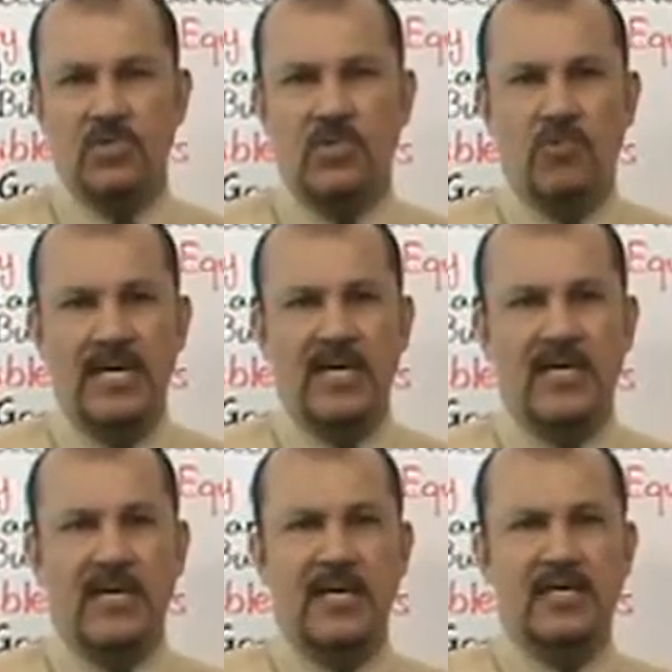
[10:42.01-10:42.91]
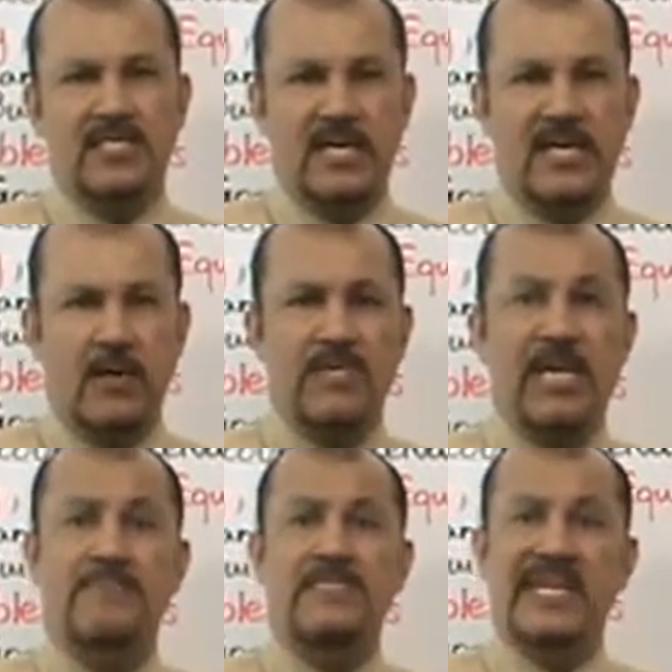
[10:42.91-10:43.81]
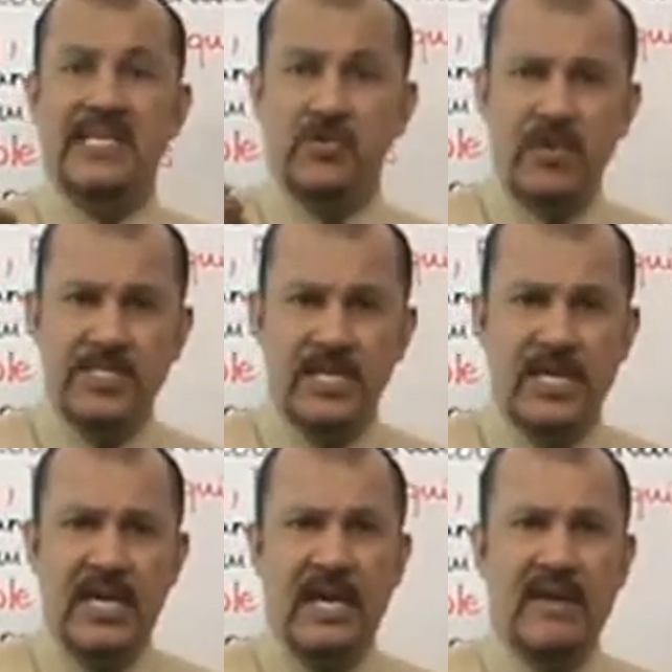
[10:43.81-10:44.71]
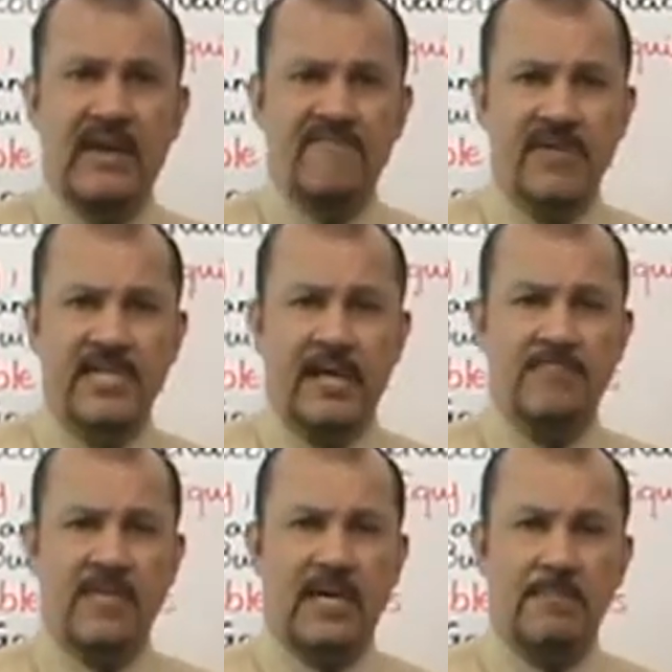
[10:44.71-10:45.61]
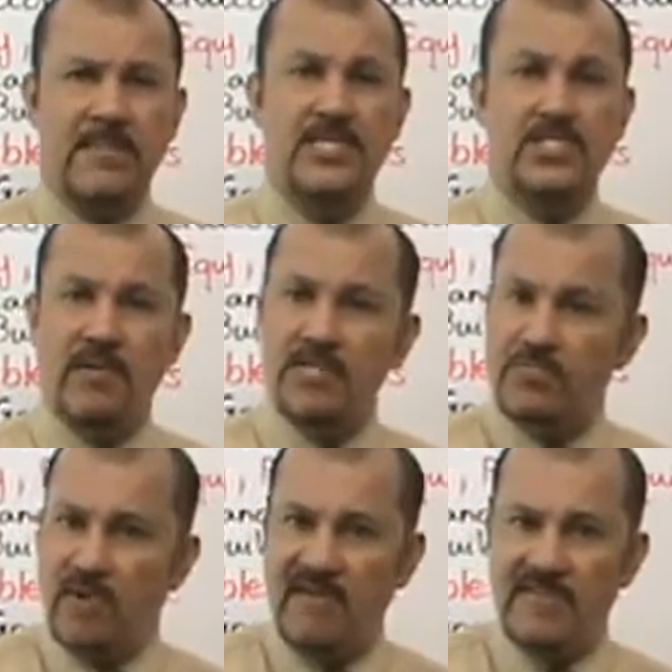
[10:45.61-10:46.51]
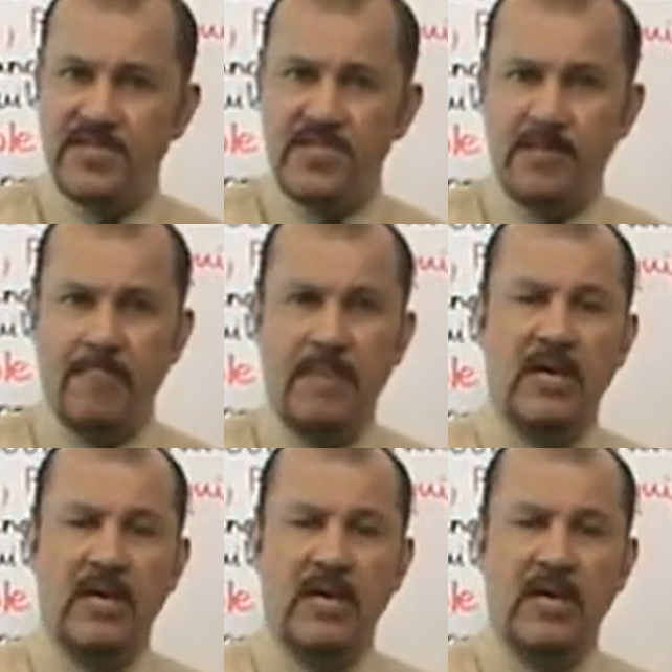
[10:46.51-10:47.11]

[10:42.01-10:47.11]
So the retained earnings account keeps increasing every time the company generates profits.